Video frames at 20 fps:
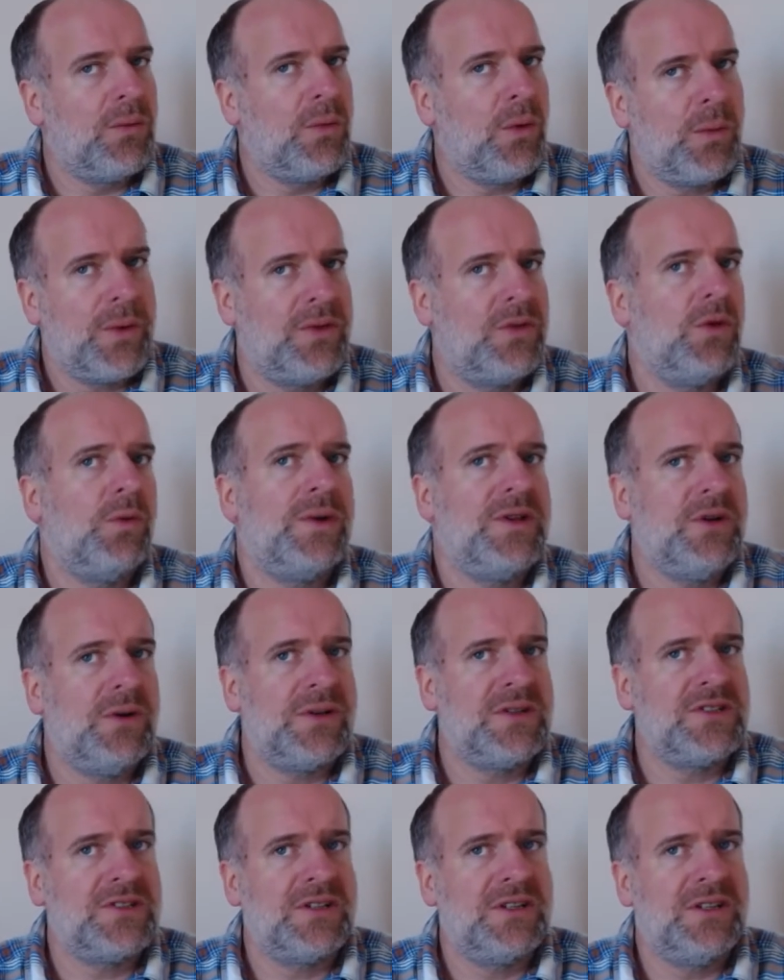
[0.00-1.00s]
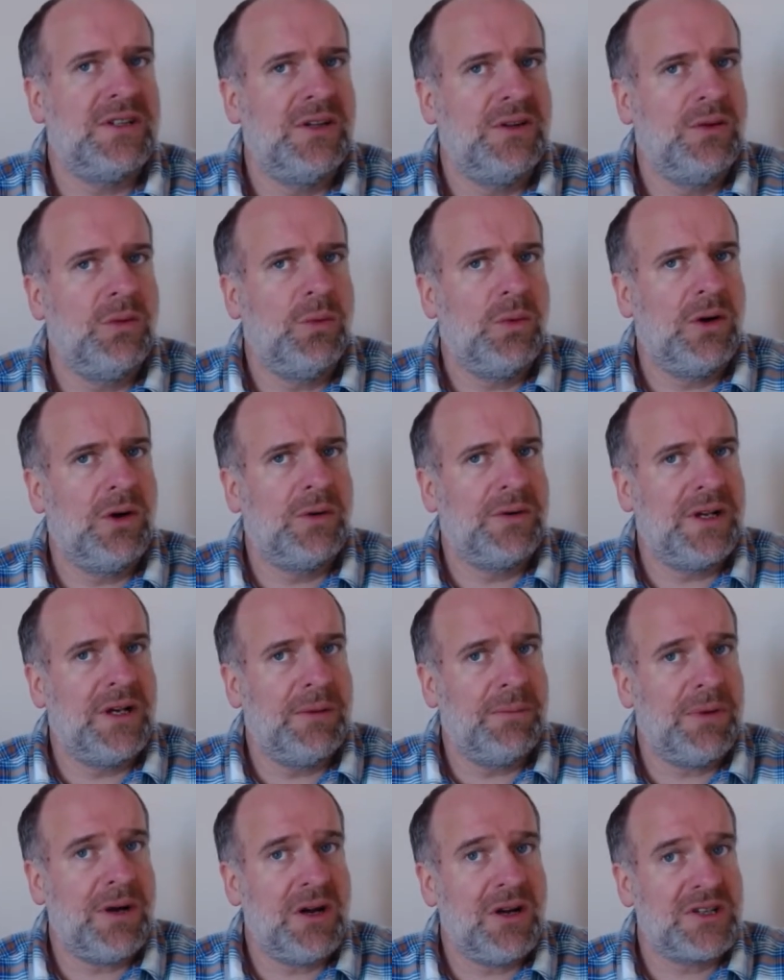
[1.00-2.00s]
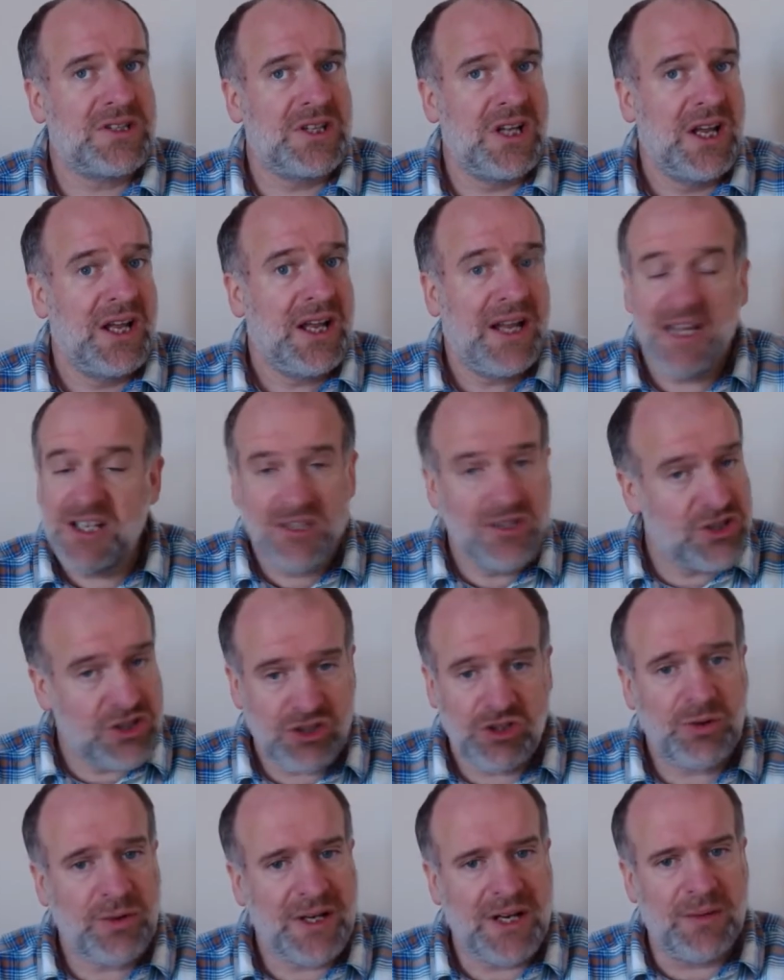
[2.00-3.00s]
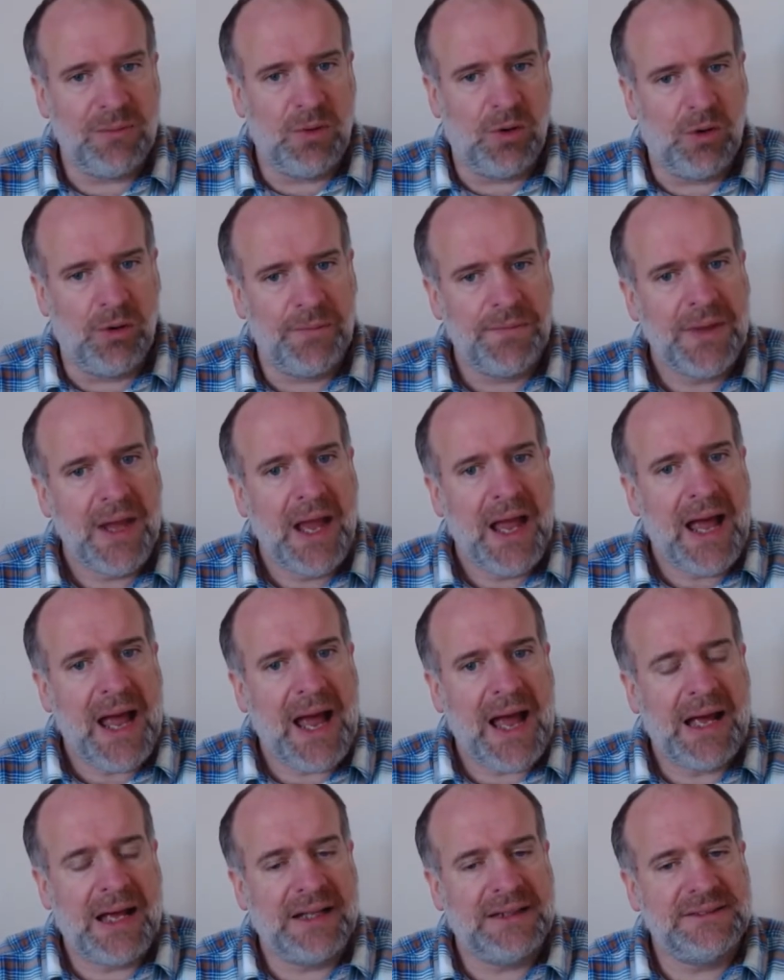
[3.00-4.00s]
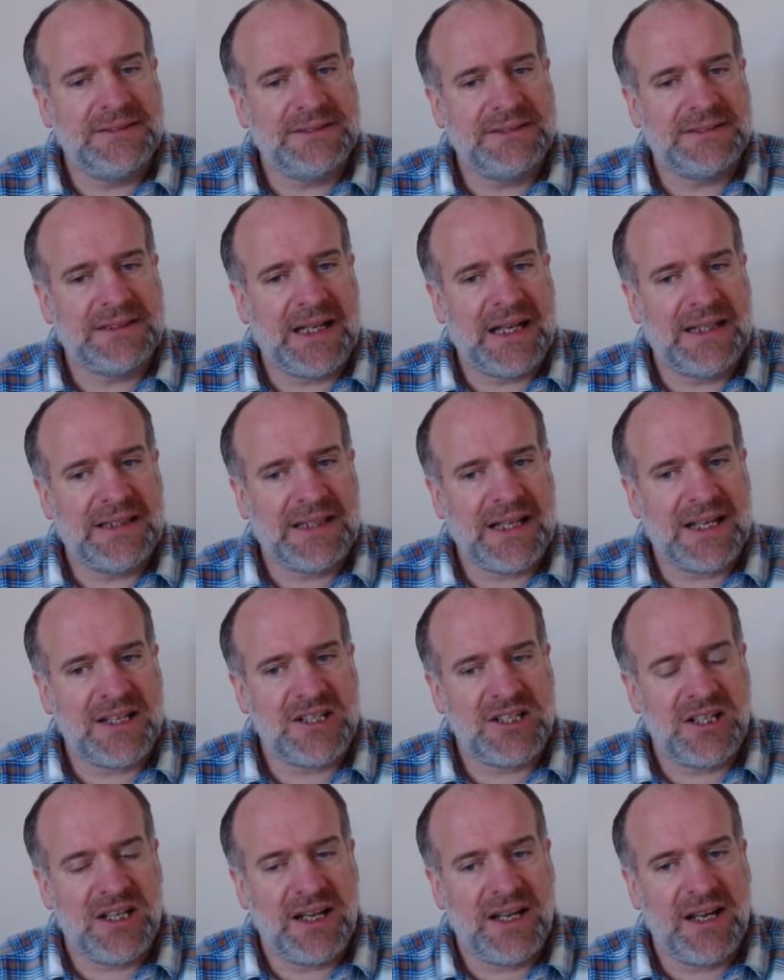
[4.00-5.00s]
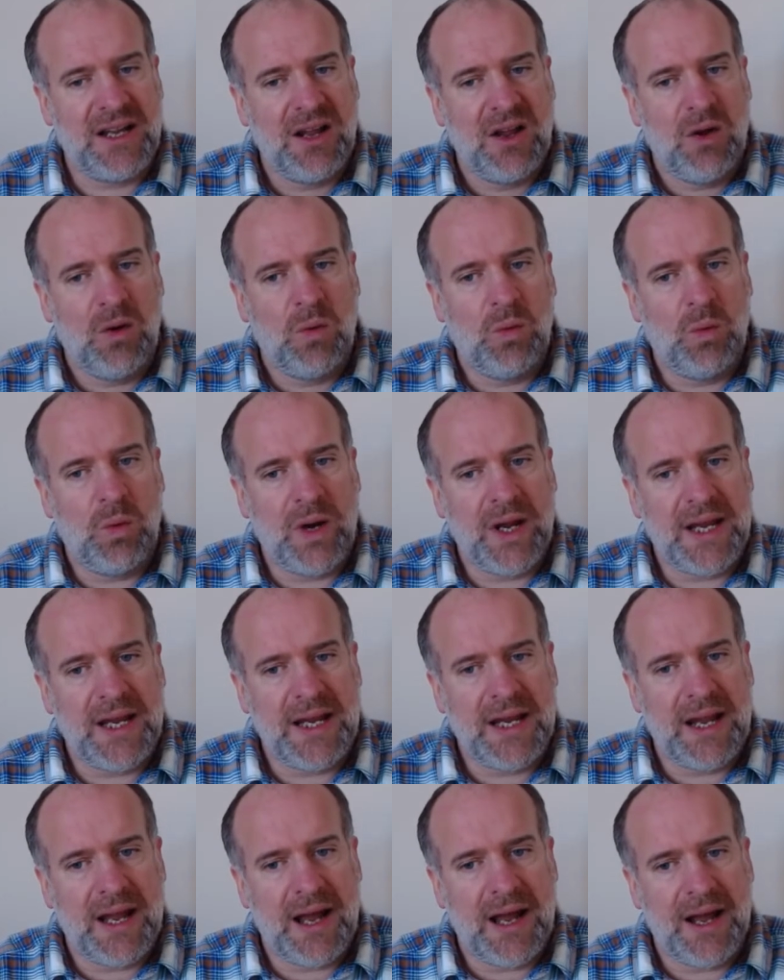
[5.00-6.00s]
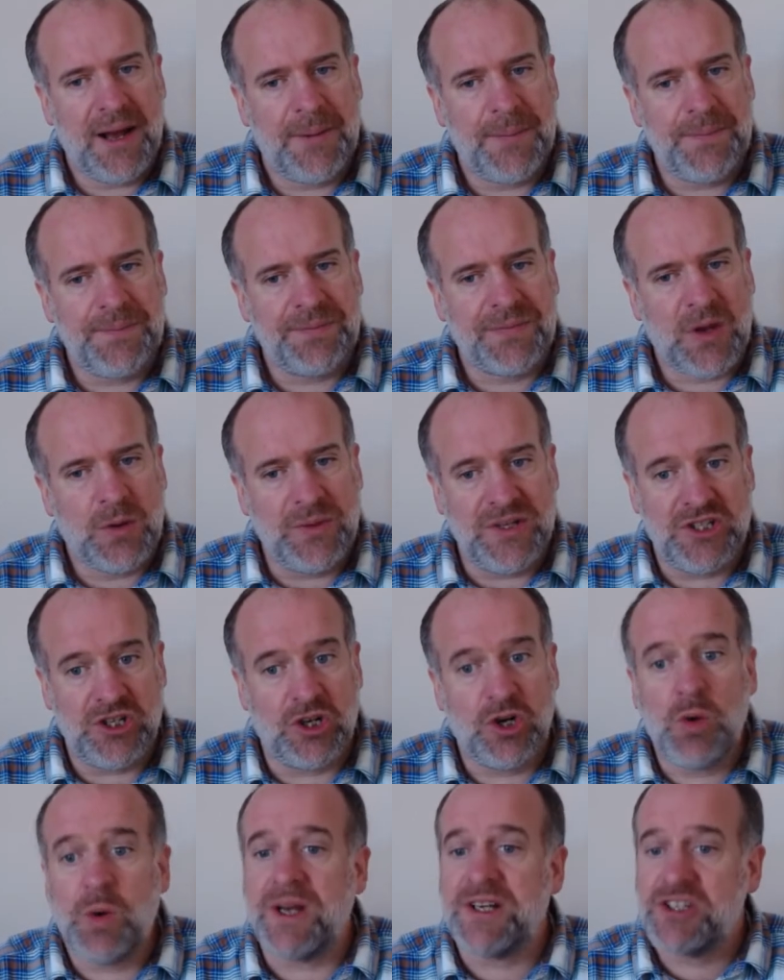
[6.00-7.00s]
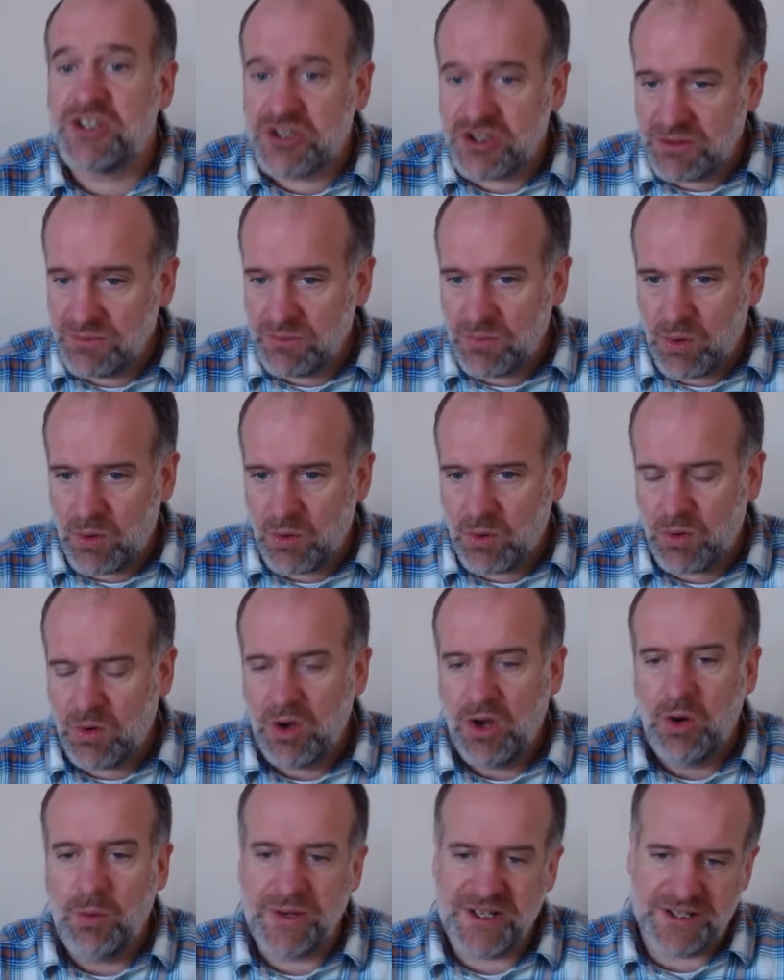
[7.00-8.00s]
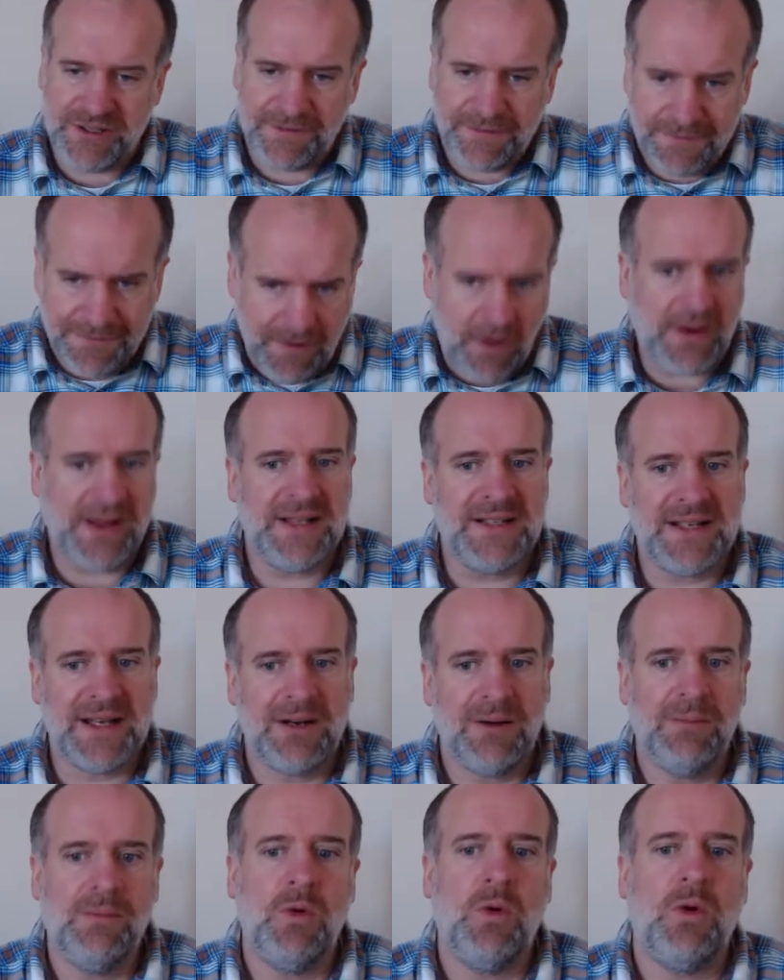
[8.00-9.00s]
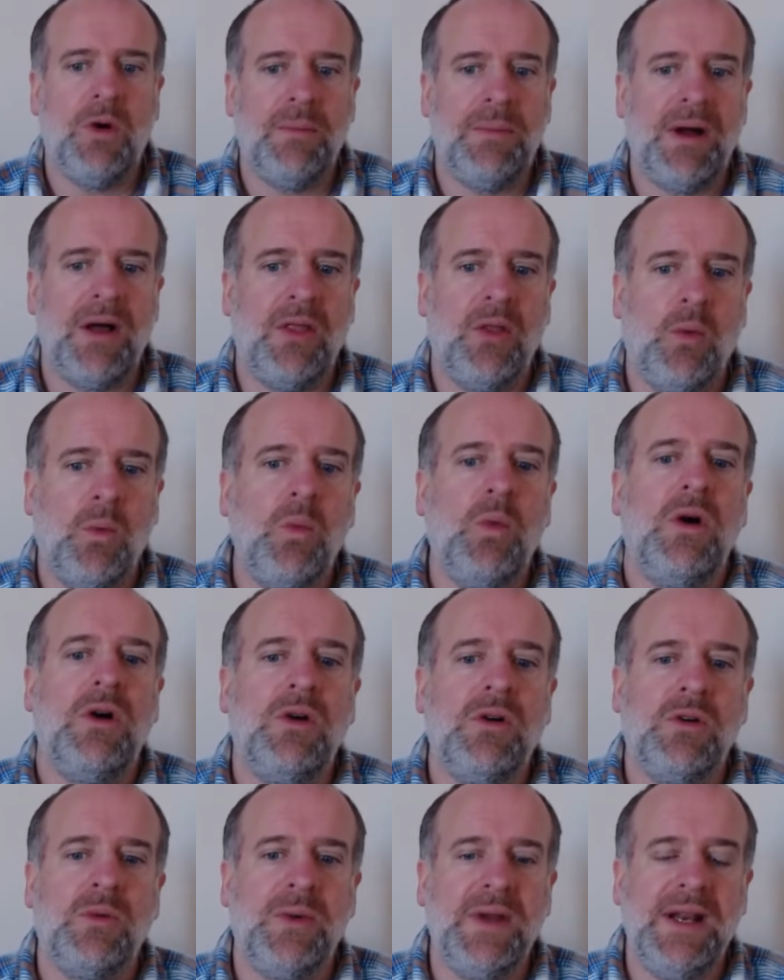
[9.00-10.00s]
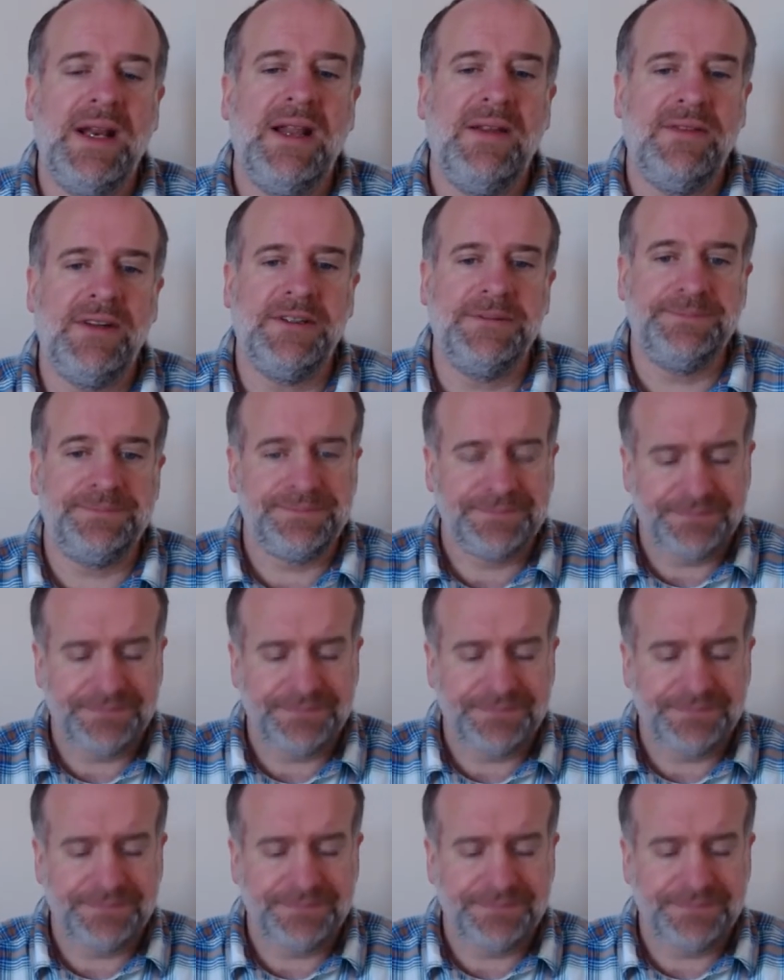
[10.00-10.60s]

thought we knew, understood the world in the past isn't true anymore, and actually we should question more, we should find out more about the world we live in,